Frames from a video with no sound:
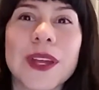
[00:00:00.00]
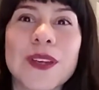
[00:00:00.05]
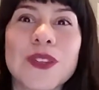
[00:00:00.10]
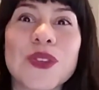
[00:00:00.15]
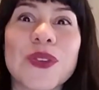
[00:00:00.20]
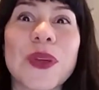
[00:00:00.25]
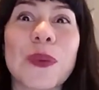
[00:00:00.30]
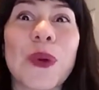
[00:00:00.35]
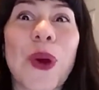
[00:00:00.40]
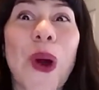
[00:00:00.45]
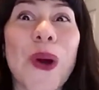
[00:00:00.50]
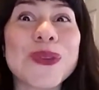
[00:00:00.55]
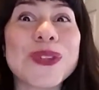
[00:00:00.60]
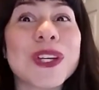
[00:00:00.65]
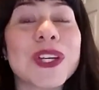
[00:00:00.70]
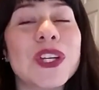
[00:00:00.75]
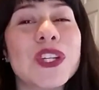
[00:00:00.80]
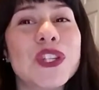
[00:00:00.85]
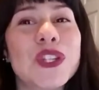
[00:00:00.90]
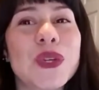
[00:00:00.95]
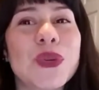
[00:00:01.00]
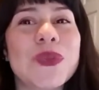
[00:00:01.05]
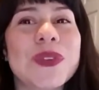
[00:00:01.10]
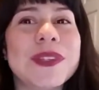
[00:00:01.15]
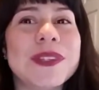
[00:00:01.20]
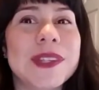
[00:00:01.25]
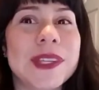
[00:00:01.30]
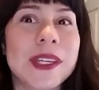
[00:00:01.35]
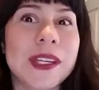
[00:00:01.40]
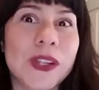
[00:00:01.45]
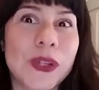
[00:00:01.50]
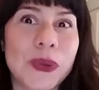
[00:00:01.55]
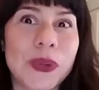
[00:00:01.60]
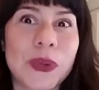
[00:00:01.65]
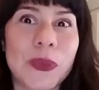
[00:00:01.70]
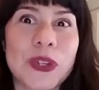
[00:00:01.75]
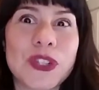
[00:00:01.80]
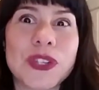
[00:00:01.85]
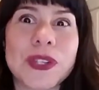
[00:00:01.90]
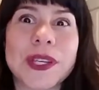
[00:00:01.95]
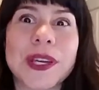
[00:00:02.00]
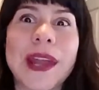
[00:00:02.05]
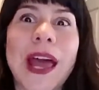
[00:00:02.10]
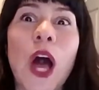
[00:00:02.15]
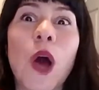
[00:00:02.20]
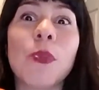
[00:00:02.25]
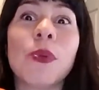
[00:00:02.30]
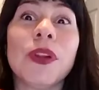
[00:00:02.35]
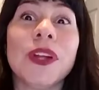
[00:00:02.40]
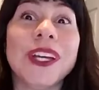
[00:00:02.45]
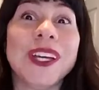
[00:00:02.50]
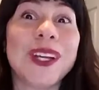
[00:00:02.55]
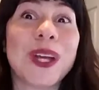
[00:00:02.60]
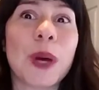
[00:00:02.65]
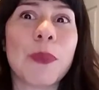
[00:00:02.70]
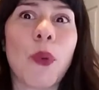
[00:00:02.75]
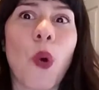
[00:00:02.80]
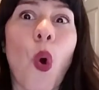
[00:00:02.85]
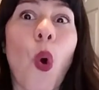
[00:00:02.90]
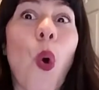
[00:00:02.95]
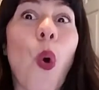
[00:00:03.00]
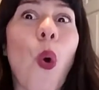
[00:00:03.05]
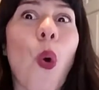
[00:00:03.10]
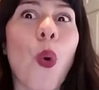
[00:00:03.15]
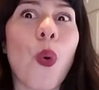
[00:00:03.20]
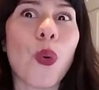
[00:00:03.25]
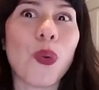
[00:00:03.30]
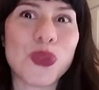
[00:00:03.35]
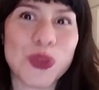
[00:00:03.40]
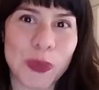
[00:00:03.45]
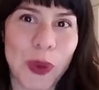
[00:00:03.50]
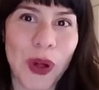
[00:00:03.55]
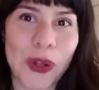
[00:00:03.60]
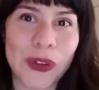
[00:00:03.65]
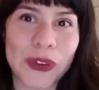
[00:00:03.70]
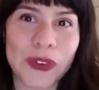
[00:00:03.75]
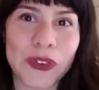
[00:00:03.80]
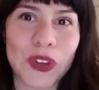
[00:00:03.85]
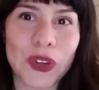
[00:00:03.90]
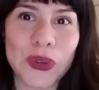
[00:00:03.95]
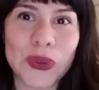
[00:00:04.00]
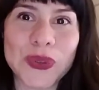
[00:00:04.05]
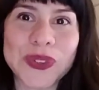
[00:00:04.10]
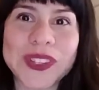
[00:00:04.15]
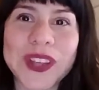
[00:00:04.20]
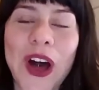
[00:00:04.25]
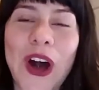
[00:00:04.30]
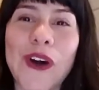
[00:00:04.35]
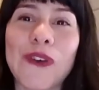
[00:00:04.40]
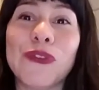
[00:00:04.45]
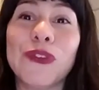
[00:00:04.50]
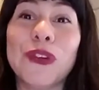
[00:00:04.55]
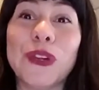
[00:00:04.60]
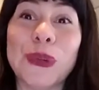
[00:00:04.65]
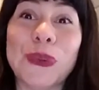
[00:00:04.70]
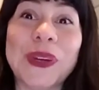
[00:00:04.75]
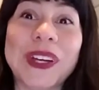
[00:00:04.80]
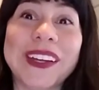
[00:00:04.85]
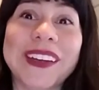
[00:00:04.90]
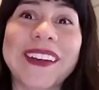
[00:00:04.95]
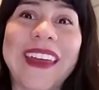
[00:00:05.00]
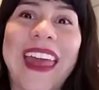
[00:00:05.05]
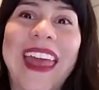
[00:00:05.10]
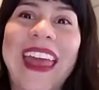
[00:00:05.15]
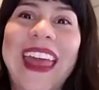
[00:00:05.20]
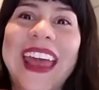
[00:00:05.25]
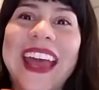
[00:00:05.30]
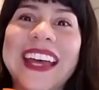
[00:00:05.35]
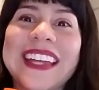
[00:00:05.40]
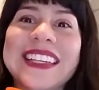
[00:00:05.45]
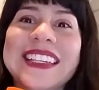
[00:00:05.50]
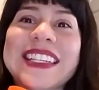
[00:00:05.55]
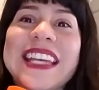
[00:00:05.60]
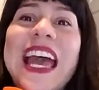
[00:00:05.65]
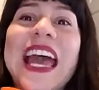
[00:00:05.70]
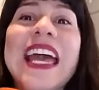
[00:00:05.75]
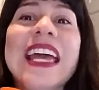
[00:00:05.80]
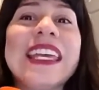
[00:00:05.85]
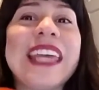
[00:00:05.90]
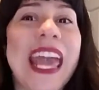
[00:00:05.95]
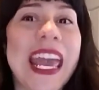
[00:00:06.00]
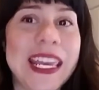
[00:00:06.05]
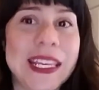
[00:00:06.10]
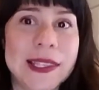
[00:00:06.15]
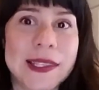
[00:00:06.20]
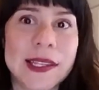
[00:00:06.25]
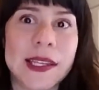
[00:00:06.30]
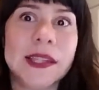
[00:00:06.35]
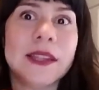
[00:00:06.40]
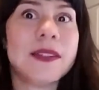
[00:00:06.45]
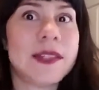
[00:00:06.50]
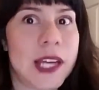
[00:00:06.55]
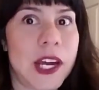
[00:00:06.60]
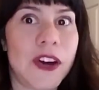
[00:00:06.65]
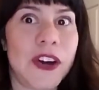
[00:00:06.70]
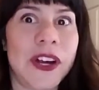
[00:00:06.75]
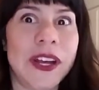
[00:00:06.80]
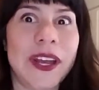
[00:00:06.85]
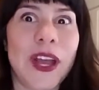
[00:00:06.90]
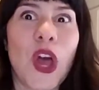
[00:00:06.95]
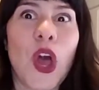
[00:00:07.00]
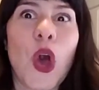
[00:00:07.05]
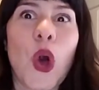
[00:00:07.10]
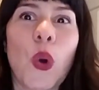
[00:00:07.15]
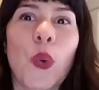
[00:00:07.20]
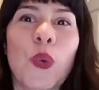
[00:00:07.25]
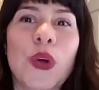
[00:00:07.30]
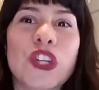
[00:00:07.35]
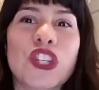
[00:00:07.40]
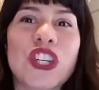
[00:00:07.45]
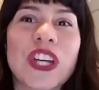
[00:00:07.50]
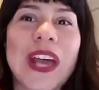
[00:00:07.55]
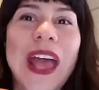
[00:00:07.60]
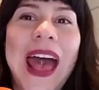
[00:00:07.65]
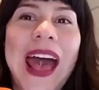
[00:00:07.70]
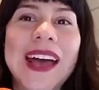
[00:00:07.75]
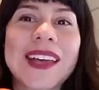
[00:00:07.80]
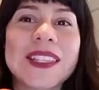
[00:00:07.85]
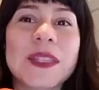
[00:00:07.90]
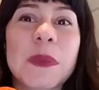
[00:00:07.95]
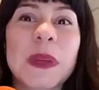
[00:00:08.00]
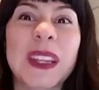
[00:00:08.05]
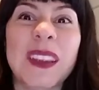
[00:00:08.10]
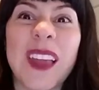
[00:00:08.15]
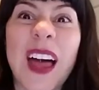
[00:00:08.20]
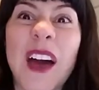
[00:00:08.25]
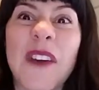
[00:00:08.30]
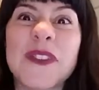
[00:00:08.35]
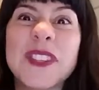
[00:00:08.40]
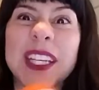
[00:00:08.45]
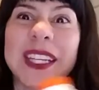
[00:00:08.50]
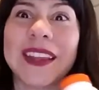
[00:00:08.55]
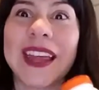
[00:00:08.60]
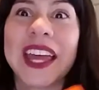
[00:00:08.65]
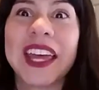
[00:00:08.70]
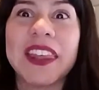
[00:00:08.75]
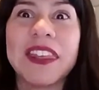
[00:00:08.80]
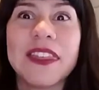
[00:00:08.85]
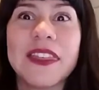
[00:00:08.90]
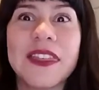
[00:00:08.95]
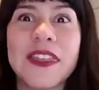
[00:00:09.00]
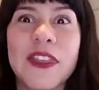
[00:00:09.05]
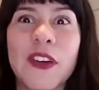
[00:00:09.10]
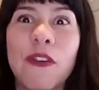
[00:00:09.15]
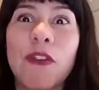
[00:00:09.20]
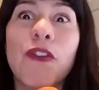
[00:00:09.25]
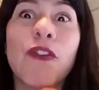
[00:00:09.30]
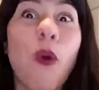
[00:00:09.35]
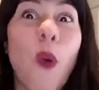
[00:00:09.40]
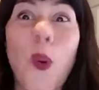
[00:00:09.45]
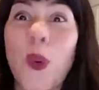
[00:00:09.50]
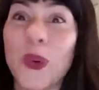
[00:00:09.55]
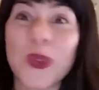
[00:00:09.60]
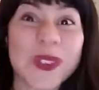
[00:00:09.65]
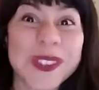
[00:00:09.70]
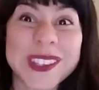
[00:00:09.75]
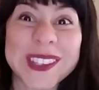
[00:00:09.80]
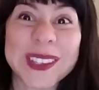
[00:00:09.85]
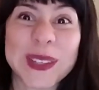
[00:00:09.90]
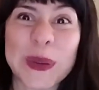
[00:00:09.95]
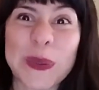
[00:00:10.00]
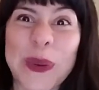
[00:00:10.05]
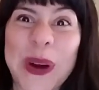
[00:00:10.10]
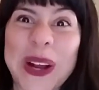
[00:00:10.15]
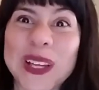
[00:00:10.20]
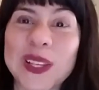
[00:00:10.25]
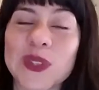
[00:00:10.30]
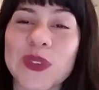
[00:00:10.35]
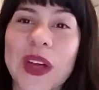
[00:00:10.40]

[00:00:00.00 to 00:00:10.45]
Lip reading: So then we're also going to do the Z gluten, which is going to help clean up old molecules of gluten and casein dairy, which has been left in like the folds, right?